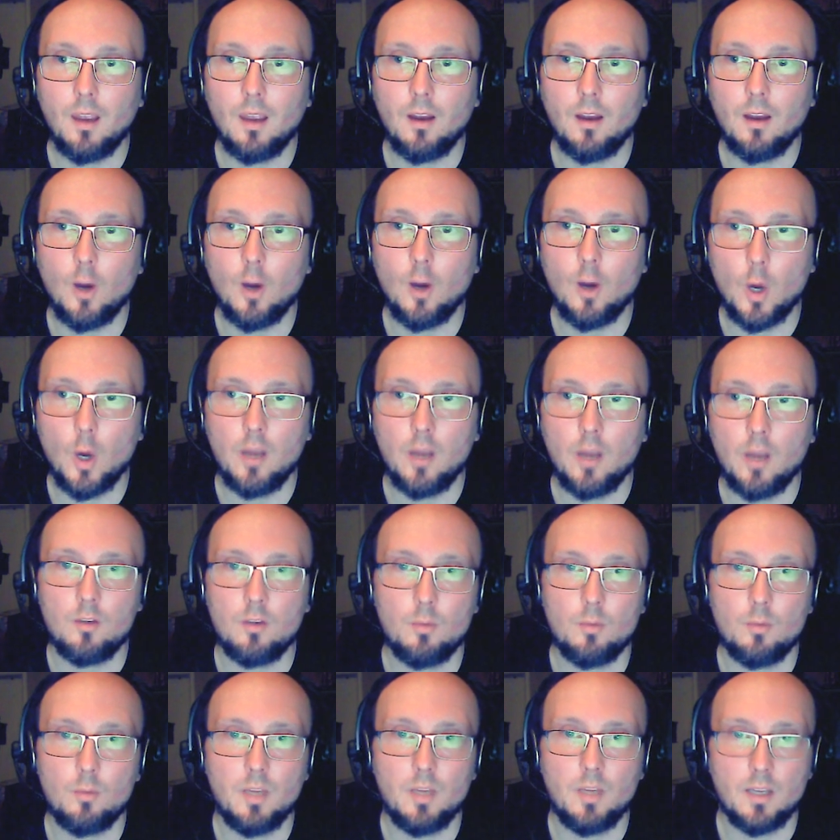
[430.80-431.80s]
going
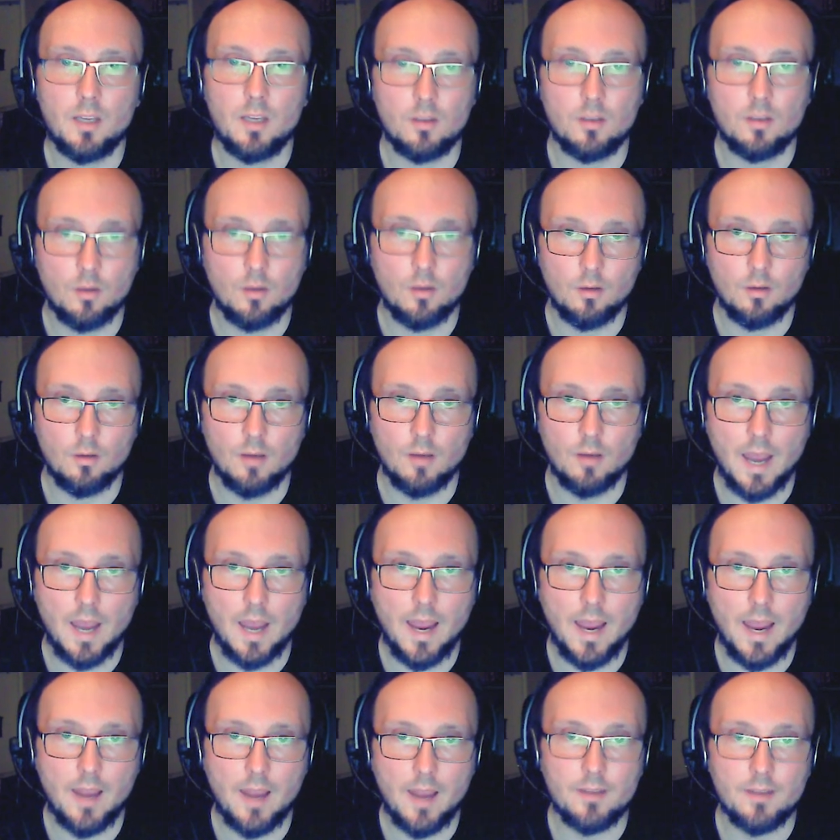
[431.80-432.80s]
to be as good
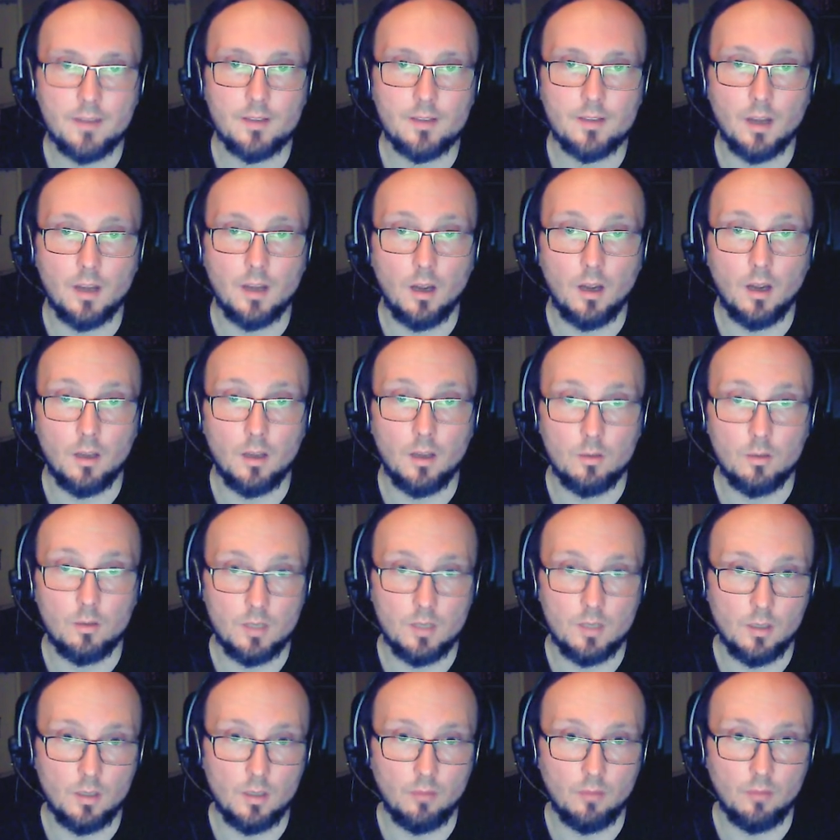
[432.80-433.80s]
as
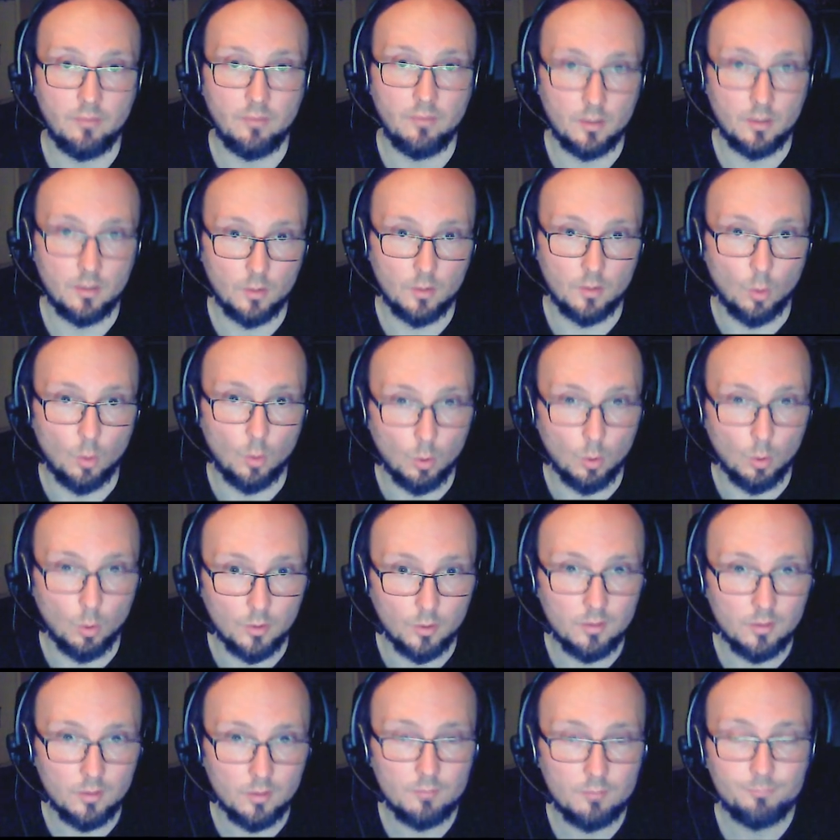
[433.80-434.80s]
using a filter
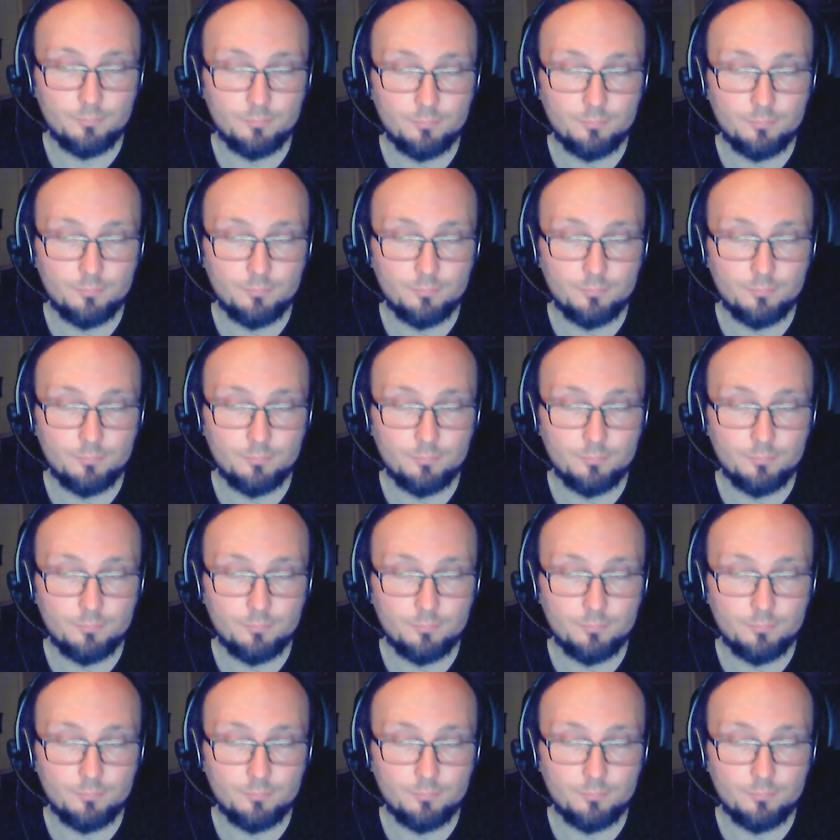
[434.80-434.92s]
holder,